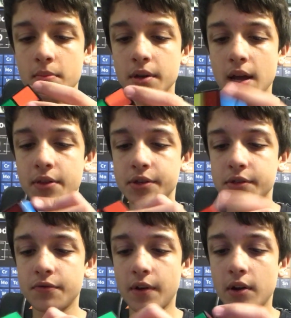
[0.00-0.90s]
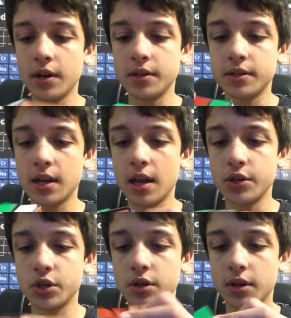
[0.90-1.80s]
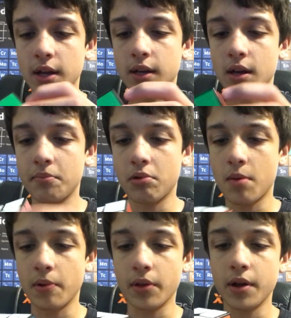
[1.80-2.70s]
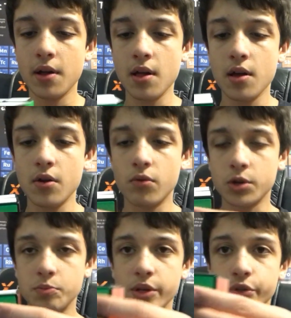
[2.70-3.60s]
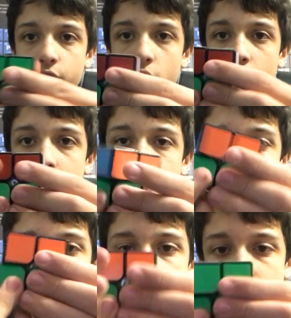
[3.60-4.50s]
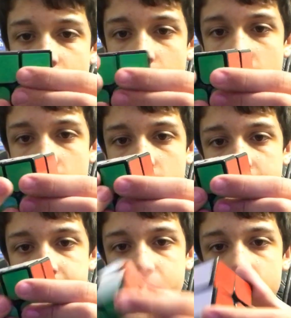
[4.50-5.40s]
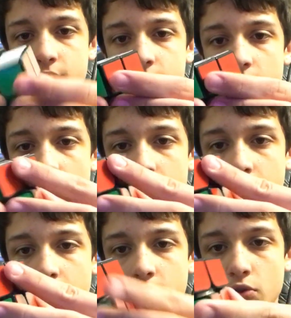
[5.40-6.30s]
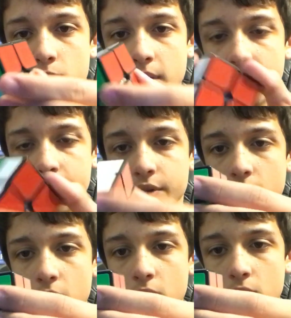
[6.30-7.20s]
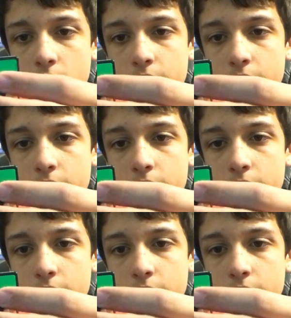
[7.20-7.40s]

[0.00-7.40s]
But yeah, this is very tensioned, like not properly, which means corner cutting. It's all right in the cube, like as a whole.